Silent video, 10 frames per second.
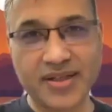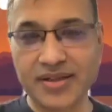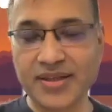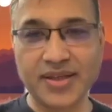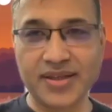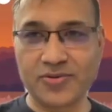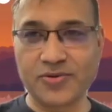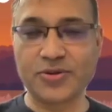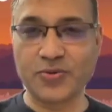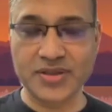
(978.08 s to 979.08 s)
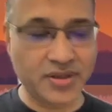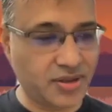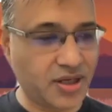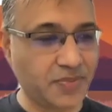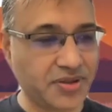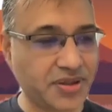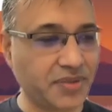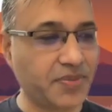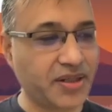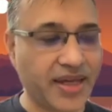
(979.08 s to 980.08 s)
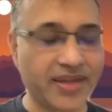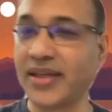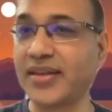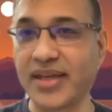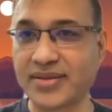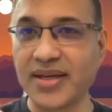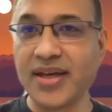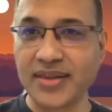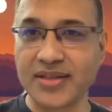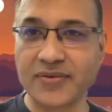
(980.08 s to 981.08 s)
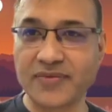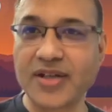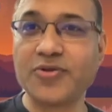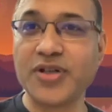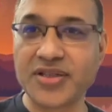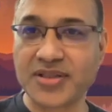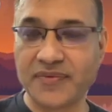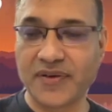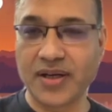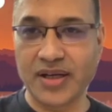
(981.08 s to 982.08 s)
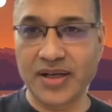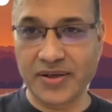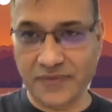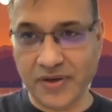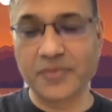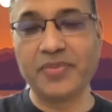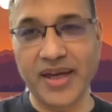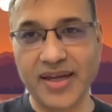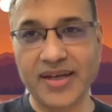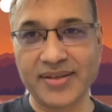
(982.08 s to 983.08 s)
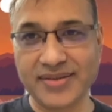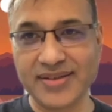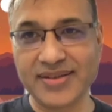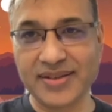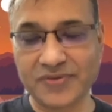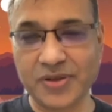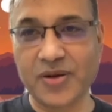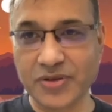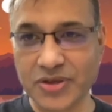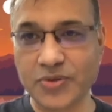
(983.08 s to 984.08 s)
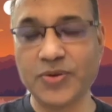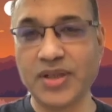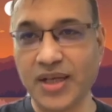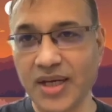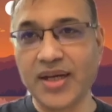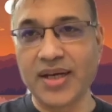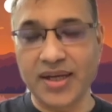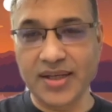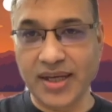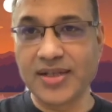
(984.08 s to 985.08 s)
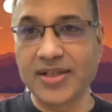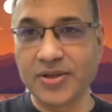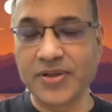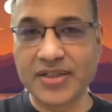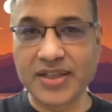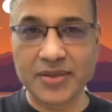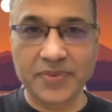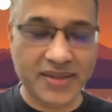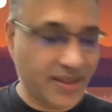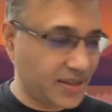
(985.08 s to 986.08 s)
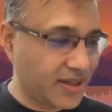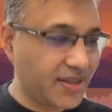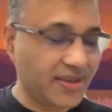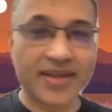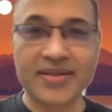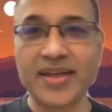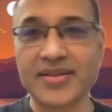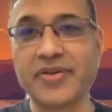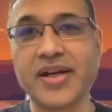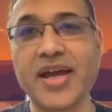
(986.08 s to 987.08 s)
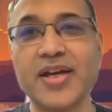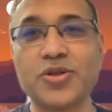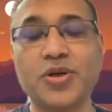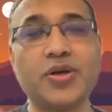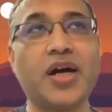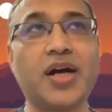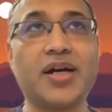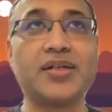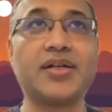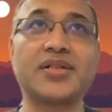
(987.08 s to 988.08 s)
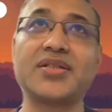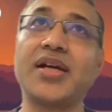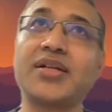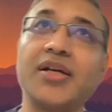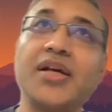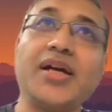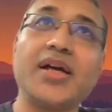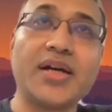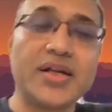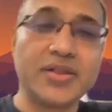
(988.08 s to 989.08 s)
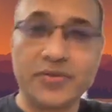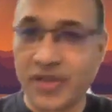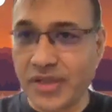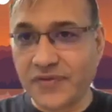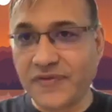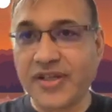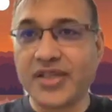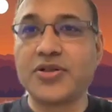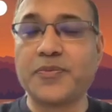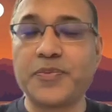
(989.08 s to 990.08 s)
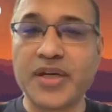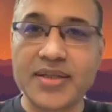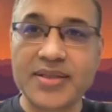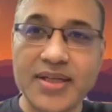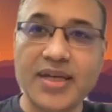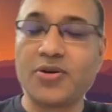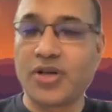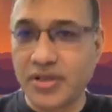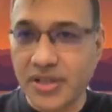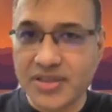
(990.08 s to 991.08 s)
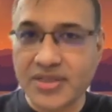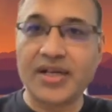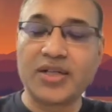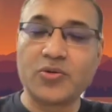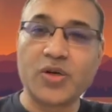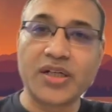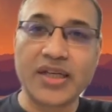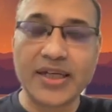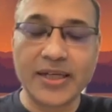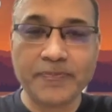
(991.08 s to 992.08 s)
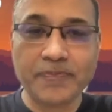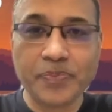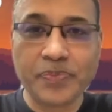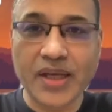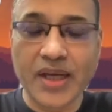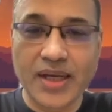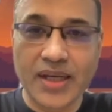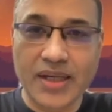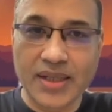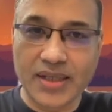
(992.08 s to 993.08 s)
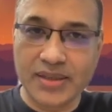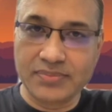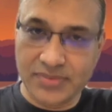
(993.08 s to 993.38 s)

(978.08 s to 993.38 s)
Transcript: like that course was not compulsory, but I think that's a very good step from our school and NTU itself. I think that's great. So, Dr. Zhang, you've already finished your PhD. You already started working in a